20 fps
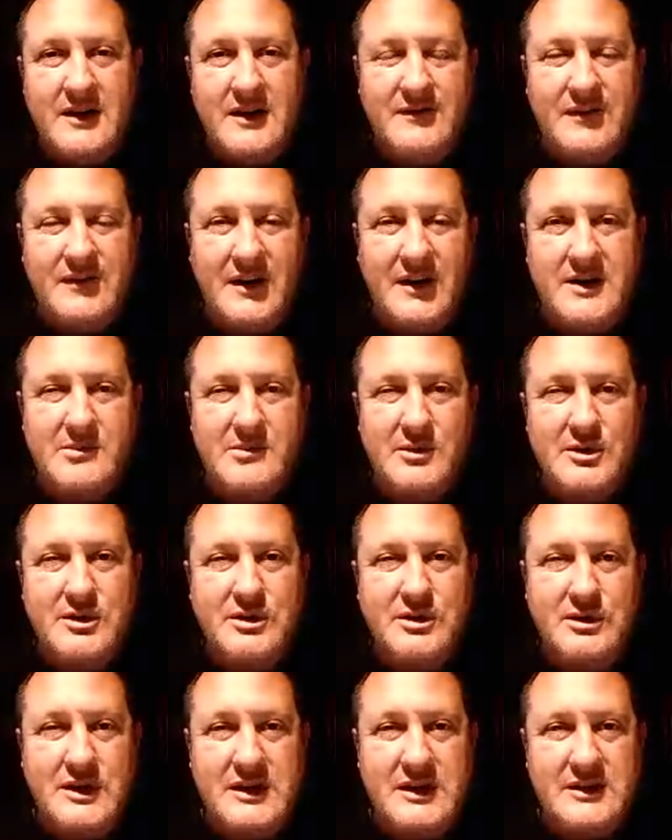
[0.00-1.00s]
a
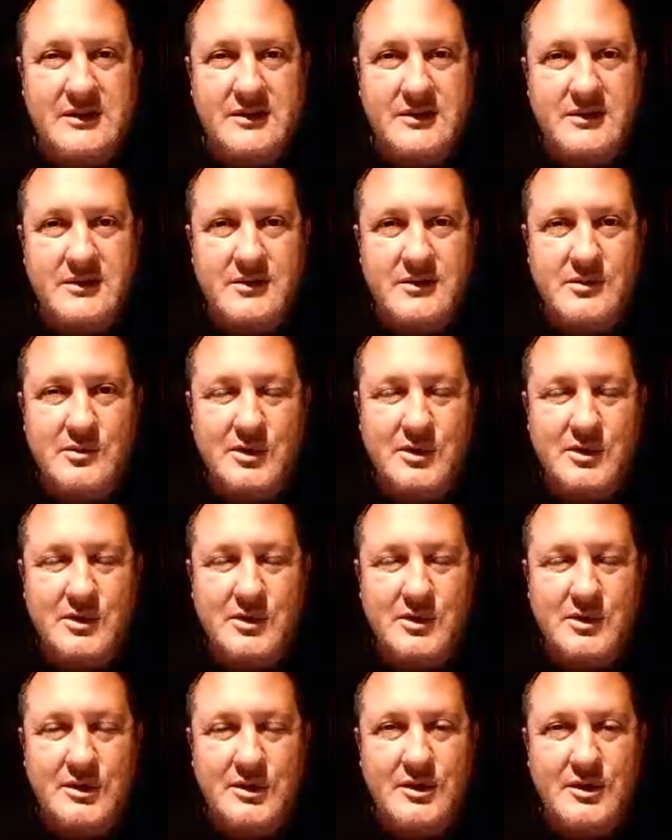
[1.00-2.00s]
viable threat
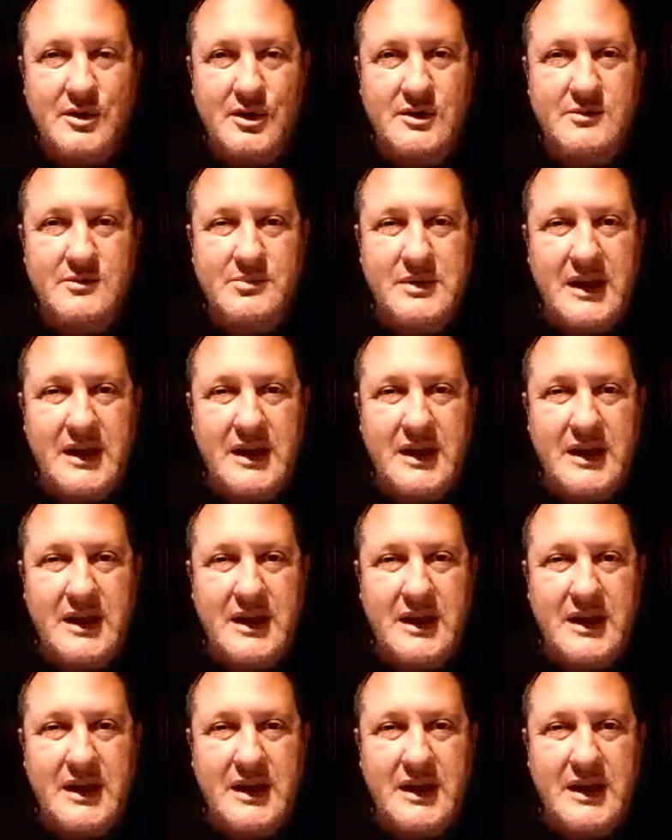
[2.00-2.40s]
will not be